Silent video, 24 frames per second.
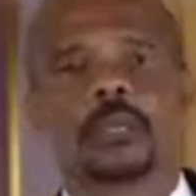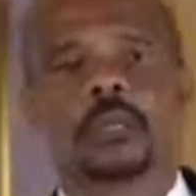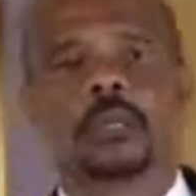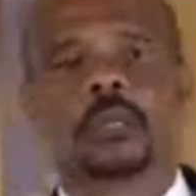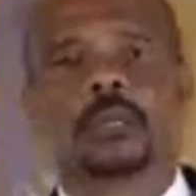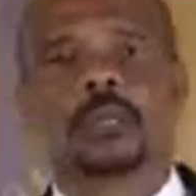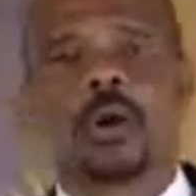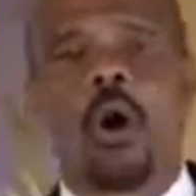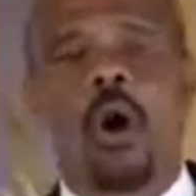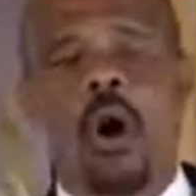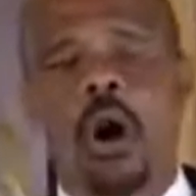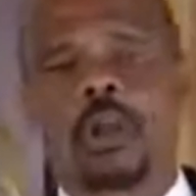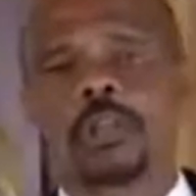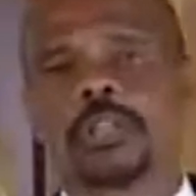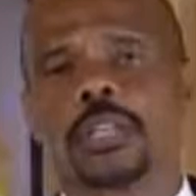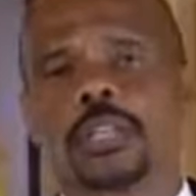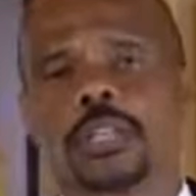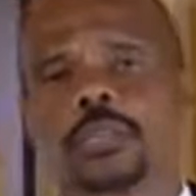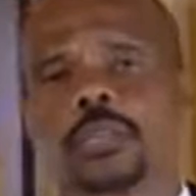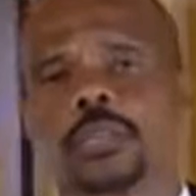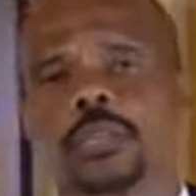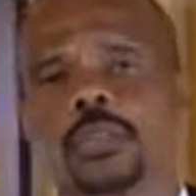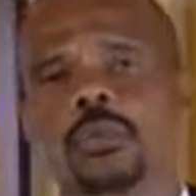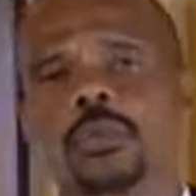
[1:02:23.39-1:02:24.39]
all you need to
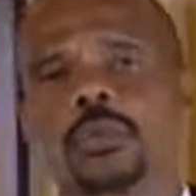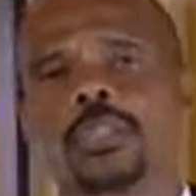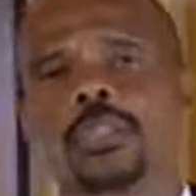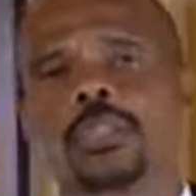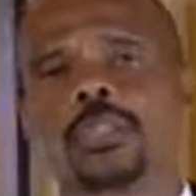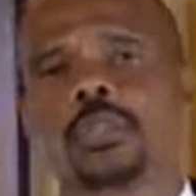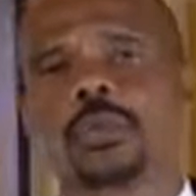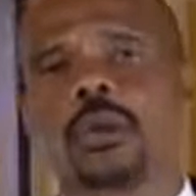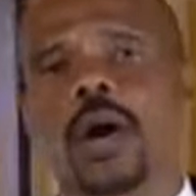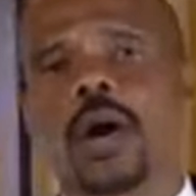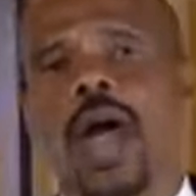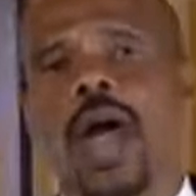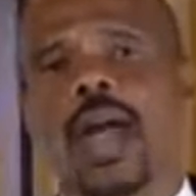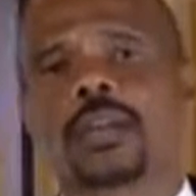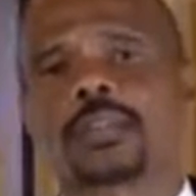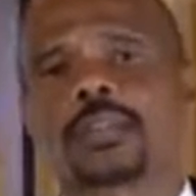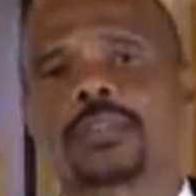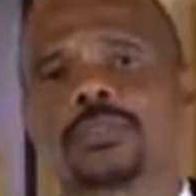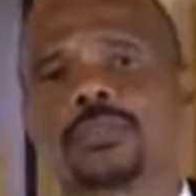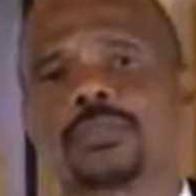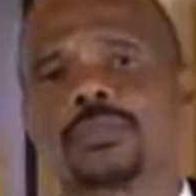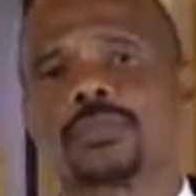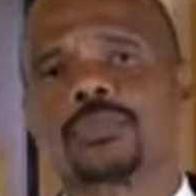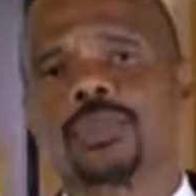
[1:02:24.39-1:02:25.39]
do is to ask
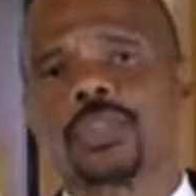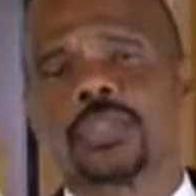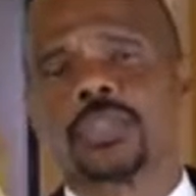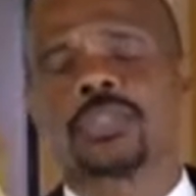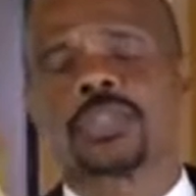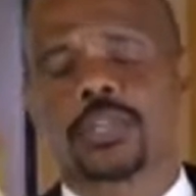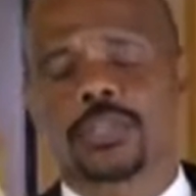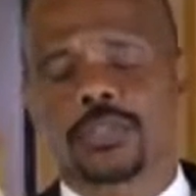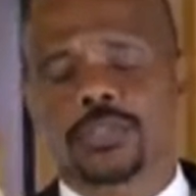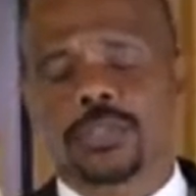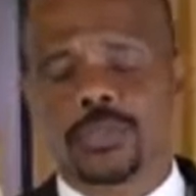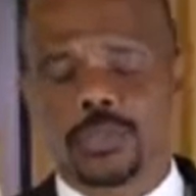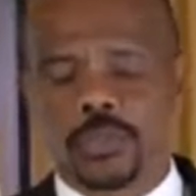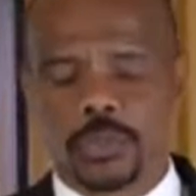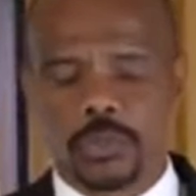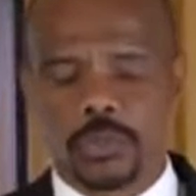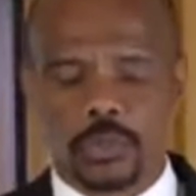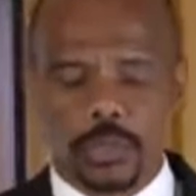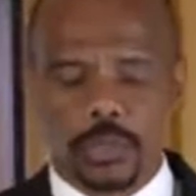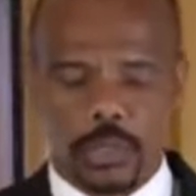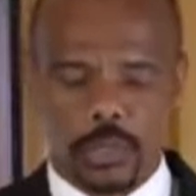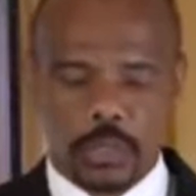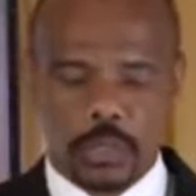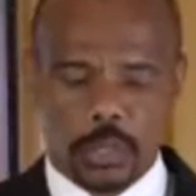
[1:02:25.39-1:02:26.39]
Jesus to
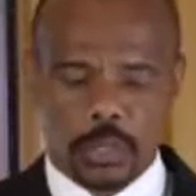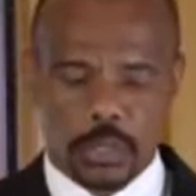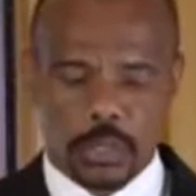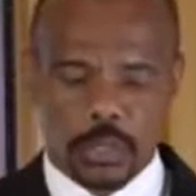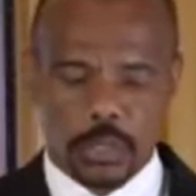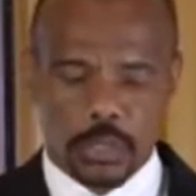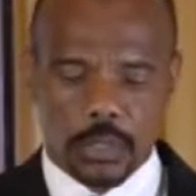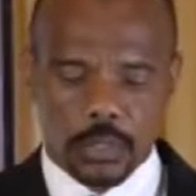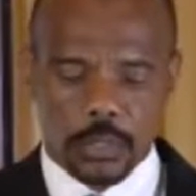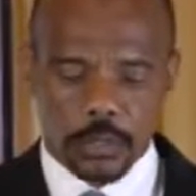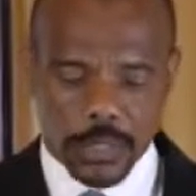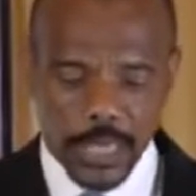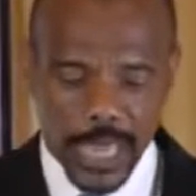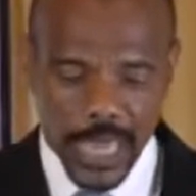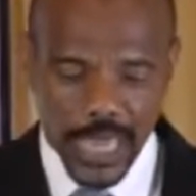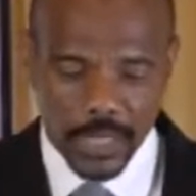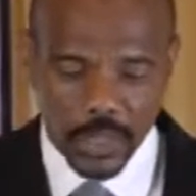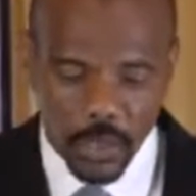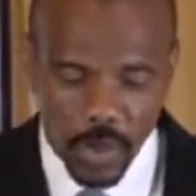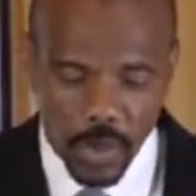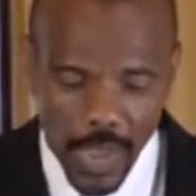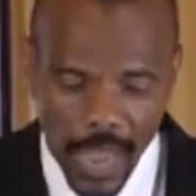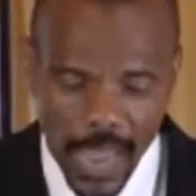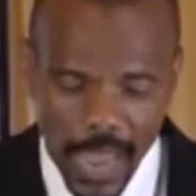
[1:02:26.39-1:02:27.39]
take
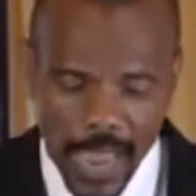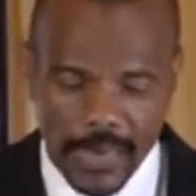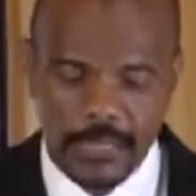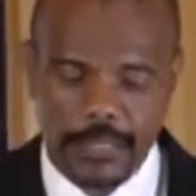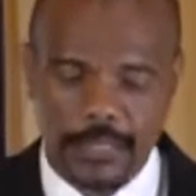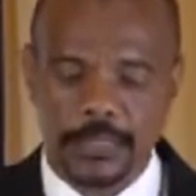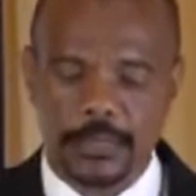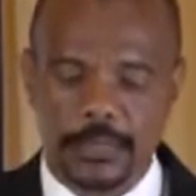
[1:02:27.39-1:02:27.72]
your hand.